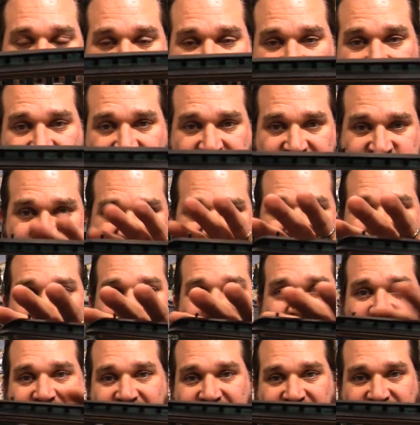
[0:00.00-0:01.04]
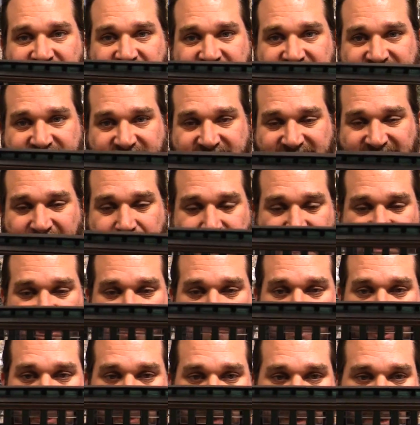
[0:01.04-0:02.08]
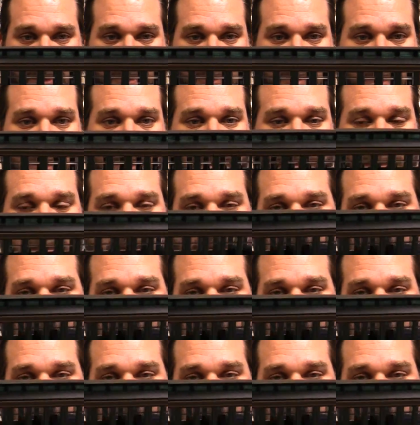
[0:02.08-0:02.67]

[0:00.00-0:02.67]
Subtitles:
They look exactly like this, except they're maroon.